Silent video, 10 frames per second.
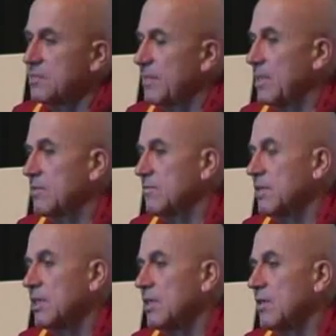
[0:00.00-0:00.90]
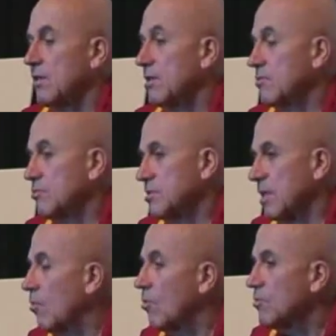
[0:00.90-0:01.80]
is part of those,
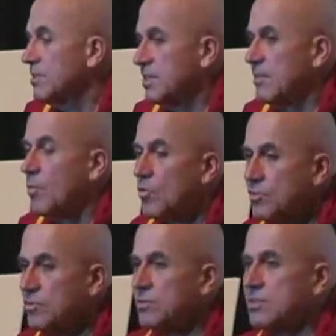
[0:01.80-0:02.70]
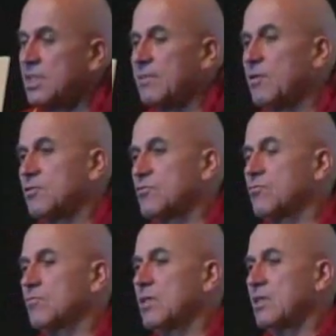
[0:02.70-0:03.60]
all these emotions came out
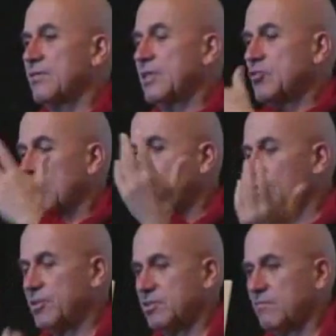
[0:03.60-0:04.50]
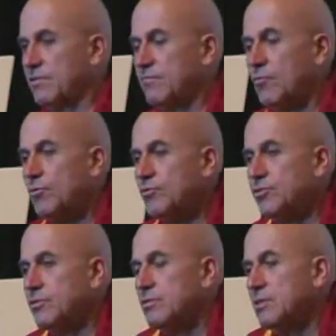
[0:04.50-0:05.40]
through natural process of
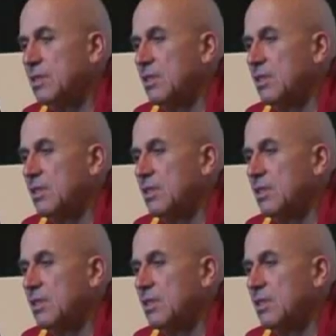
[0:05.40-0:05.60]
evolution.